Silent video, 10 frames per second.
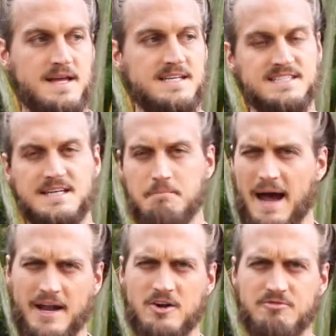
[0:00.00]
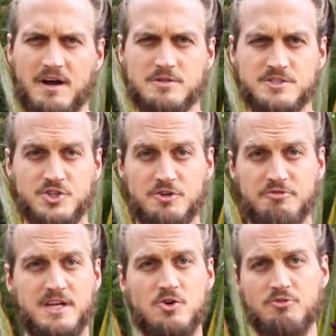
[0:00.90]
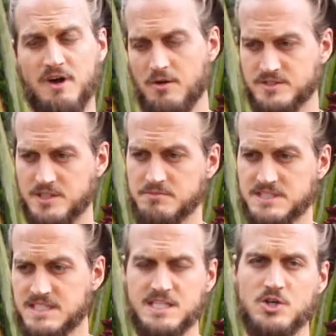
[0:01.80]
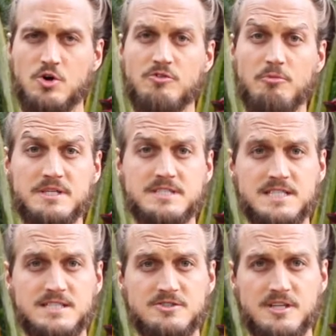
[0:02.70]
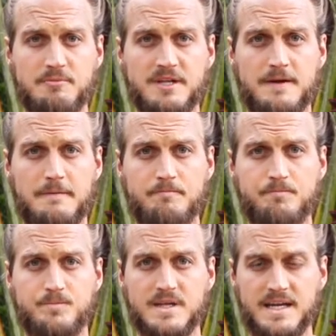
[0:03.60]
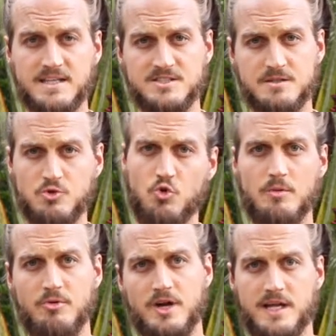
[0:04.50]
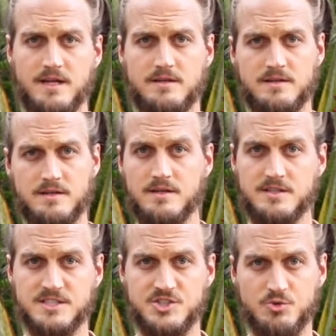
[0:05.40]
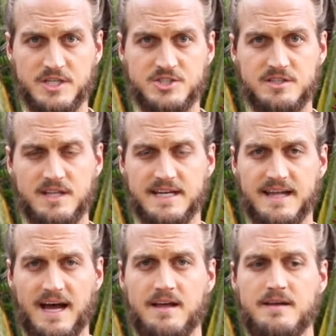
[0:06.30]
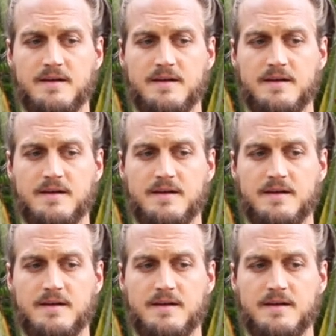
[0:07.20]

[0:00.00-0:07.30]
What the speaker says: Does it matter if I was surfing or if I was some CEO of a business or something and in some corporate situation like that?